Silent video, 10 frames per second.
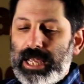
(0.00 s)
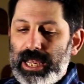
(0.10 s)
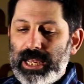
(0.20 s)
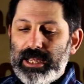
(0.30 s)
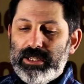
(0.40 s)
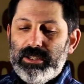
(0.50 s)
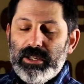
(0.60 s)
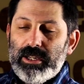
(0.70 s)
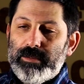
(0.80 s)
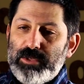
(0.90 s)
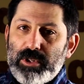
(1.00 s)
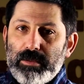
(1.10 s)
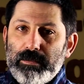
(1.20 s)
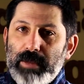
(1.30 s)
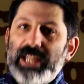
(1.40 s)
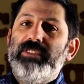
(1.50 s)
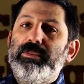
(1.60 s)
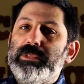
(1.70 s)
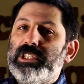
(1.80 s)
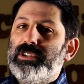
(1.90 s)
And you can buy
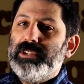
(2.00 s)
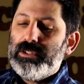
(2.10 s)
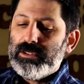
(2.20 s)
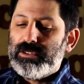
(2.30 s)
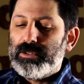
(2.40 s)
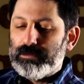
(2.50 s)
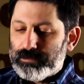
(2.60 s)
different materials